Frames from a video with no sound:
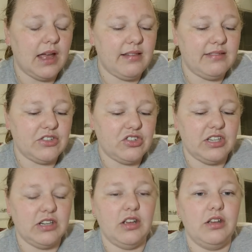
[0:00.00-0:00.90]
I stitched
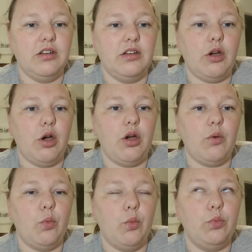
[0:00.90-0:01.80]
it
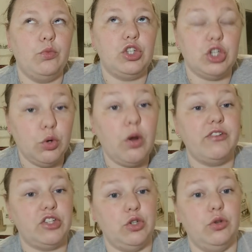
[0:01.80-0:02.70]
2
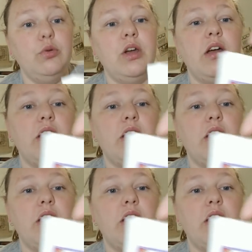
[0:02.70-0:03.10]
over 2